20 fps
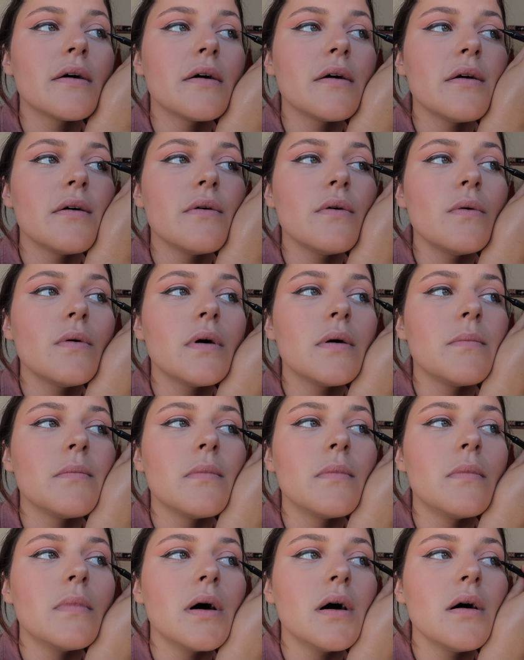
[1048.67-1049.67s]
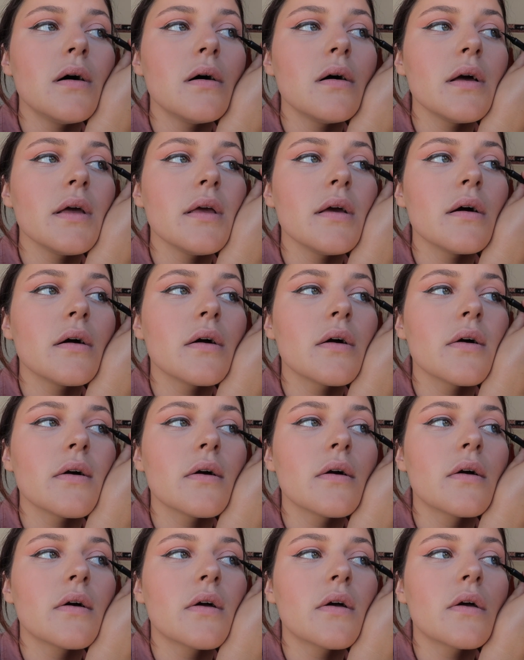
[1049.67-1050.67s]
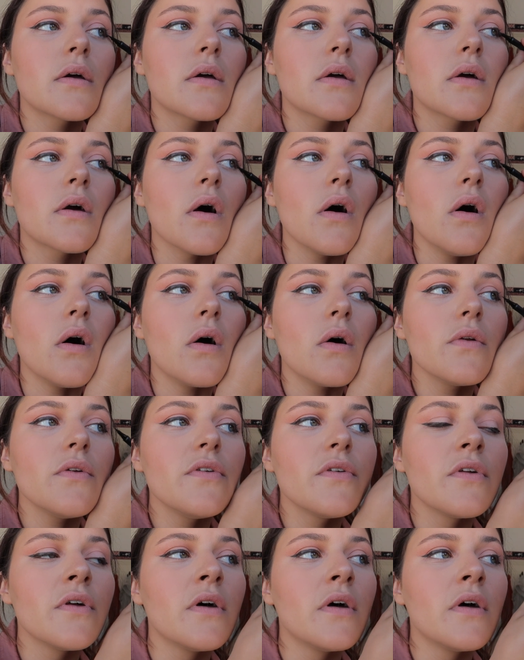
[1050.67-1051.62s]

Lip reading: oh my God,